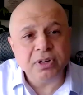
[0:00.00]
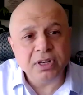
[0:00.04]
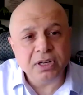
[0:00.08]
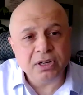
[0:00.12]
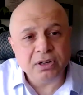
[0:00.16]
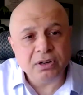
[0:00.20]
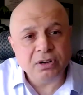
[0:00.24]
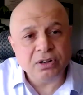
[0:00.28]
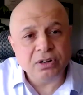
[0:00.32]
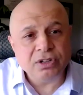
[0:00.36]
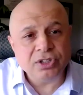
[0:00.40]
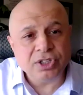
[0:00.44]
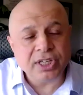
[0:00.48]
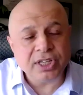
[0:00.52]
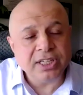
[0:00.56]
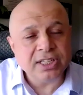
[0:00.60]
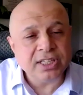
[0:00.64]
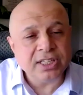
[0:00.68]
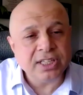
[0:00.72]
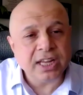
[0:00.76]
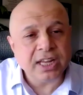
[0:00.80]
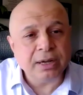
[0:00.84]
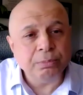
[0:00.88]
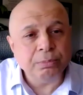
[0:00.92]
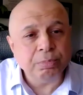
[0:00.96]
3 years,
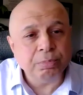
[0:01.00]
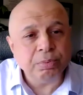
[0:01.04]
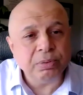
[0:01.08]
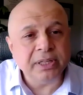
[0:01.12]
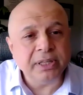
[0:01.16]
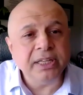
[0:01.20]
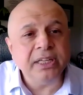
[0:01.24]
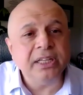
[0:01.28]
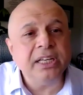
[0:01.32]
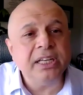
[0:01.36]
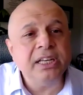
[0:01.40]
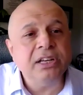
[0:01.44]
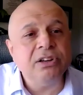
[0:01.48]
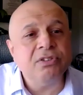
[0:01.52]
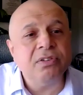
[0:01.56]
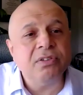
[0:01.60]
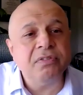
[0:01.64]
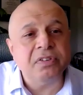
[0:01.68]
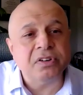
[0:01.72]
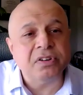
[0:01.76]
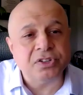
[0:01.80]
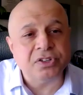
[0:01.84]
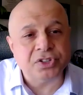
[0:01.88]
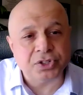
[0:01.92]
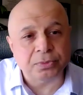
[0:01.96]
it's completely
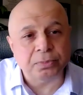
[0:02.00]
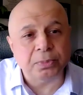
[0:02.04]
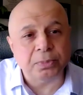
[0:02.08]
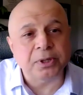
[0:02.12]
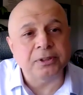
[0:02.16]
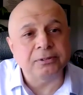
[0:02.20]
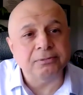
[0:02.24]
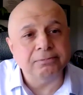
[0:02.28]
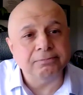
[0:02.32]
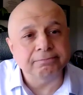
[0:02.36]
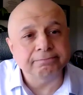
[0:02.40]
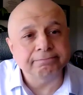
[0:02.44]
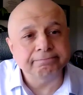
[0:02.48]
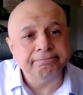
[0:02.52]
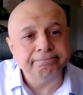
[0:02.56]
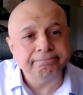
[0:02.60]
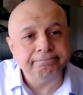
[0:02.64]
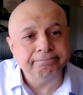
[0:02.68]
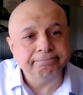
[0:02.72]
reversible.